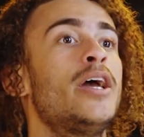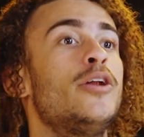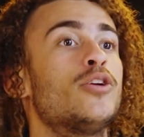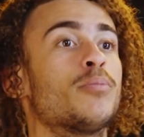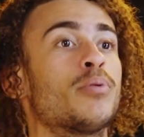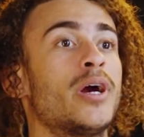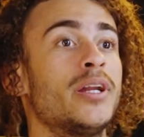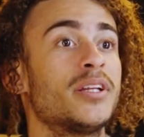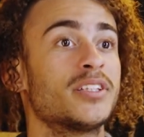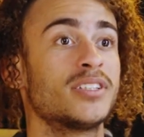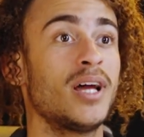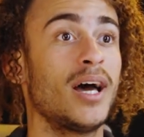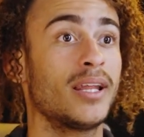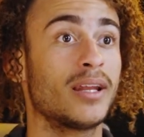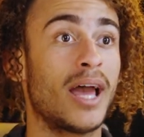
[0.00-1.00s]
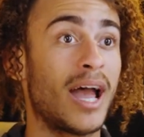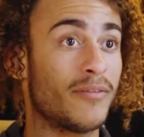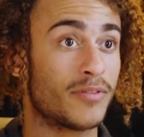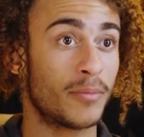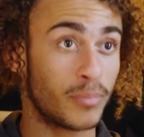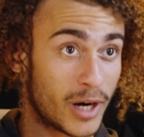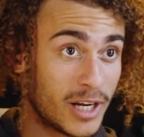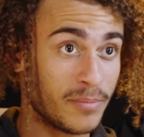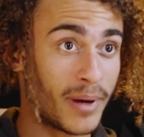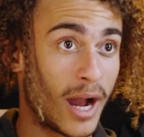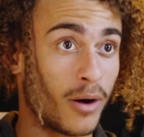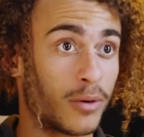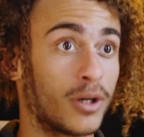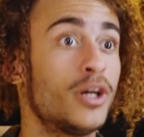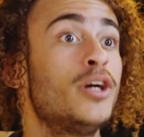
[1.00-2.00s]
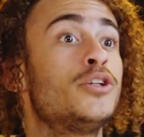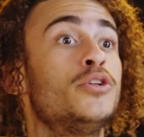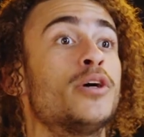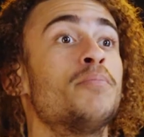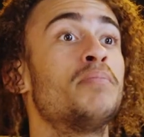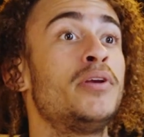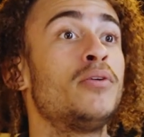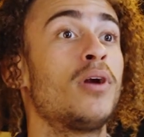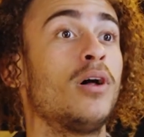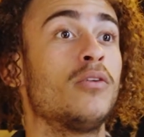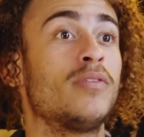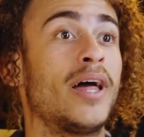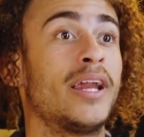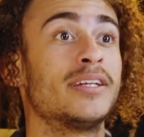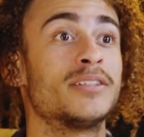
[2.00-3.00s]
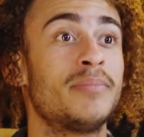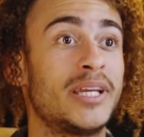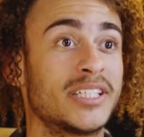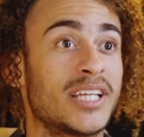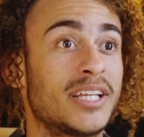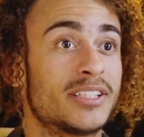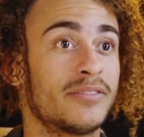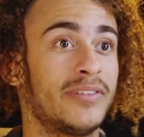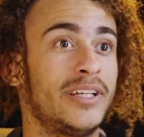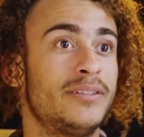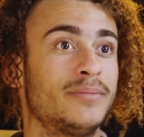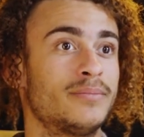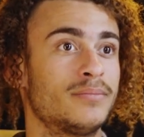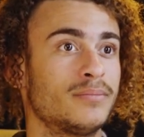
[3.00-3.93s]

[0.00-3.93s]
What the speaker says: and your brain does not have the brain power to compute all of that and to make sense of it.